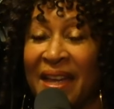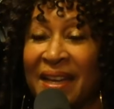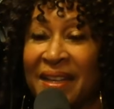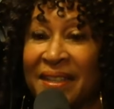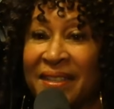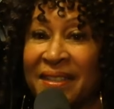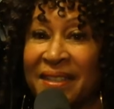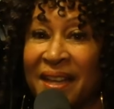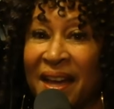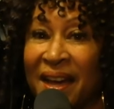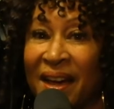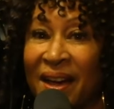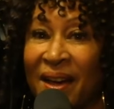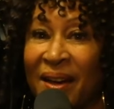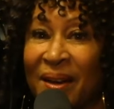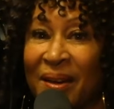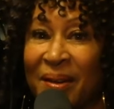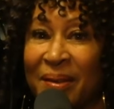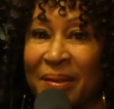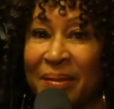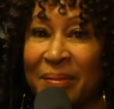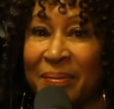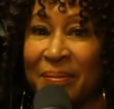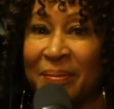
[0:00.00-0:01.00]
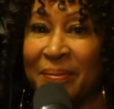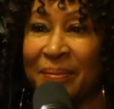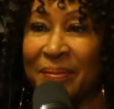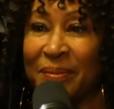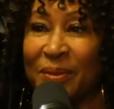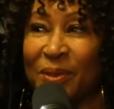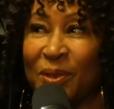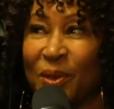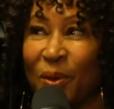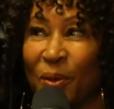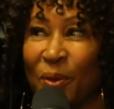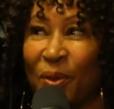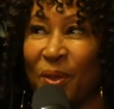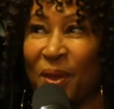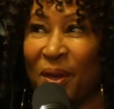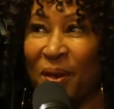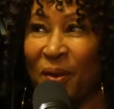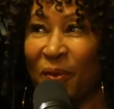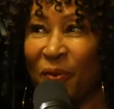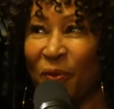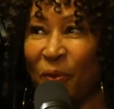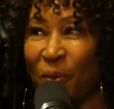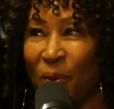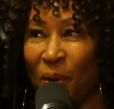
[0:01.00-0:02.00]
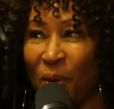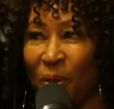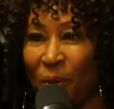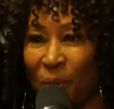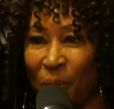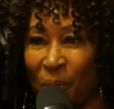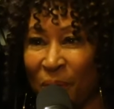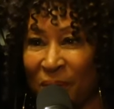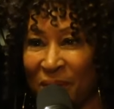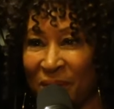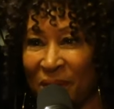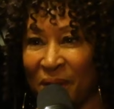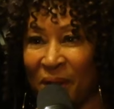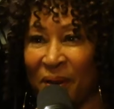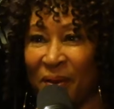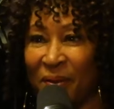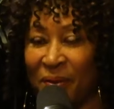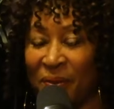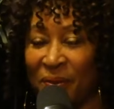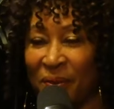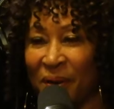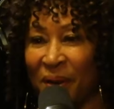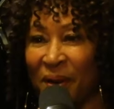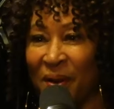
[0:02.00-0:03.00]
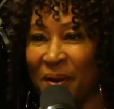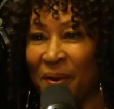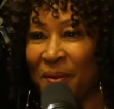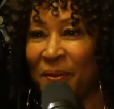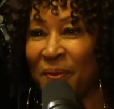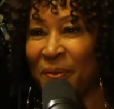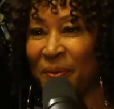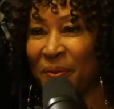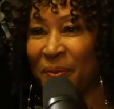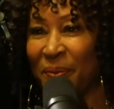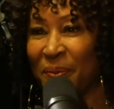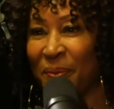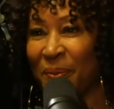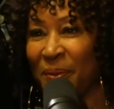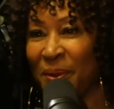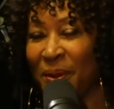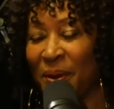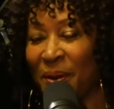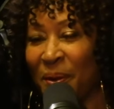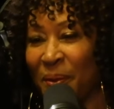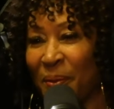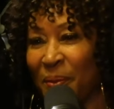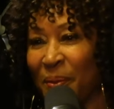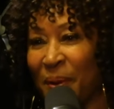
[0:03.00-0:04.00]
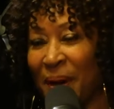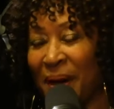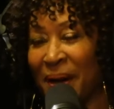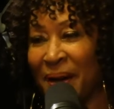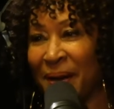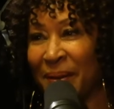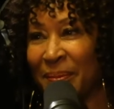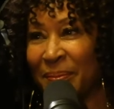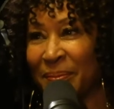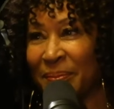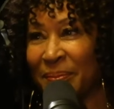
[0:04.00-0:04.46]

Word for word: And so therefore the risk of you know,